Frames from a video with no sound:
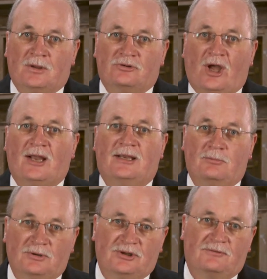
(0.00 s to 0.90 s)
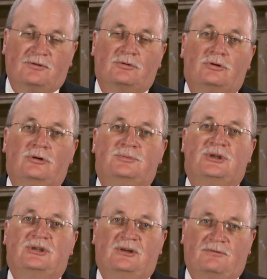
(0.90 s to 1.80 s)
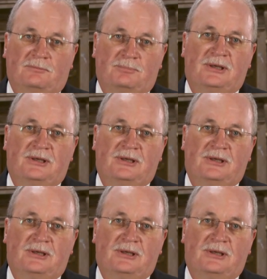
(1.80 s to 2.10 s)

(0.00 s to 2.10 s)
talking with different groups and different